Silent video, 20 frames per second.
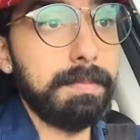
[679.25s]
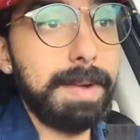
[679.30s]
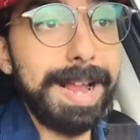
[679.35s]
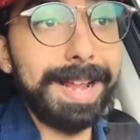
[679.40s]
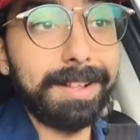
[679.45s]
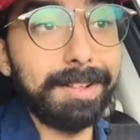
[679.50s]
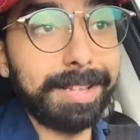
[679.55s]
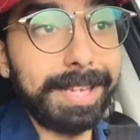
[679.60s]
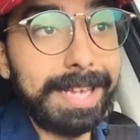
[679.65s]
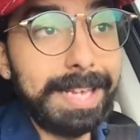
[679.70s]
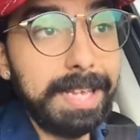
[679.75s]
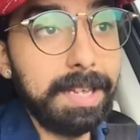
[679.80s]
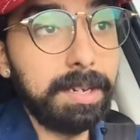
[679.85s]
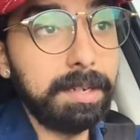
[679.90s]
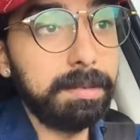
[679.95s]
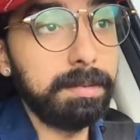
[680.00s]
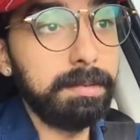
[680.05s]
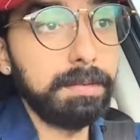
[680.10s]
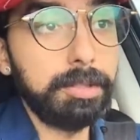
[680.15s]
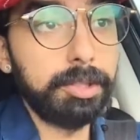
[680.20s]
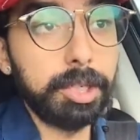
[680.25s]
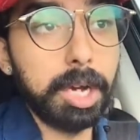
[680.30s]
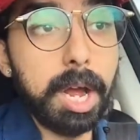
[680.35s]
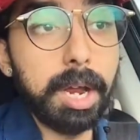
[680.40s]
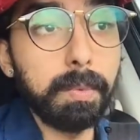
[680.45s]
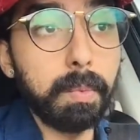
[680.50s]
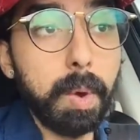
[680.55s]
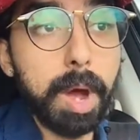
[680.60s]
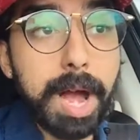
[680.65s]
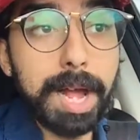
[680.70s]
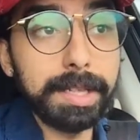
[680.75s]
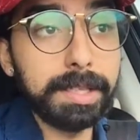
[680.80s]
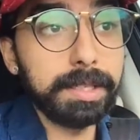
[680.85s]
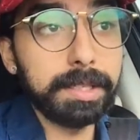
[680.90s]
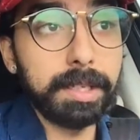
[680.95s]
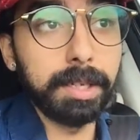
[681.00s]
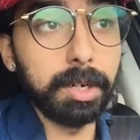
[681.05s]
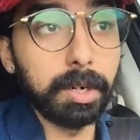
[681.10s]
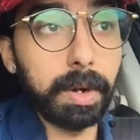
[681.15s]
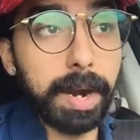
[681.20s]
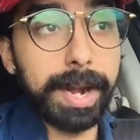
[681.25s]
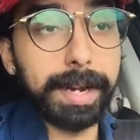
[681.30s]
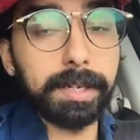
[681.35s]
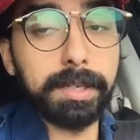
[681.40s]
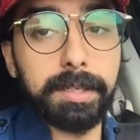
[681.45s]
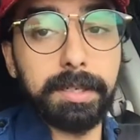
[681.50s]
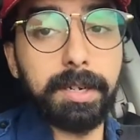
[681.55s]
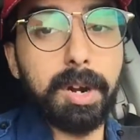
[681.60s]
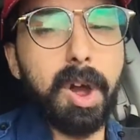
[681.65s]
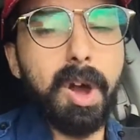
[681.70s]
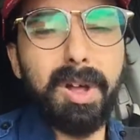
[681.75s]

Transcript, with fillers: Michael Keaton, John Watts, the director,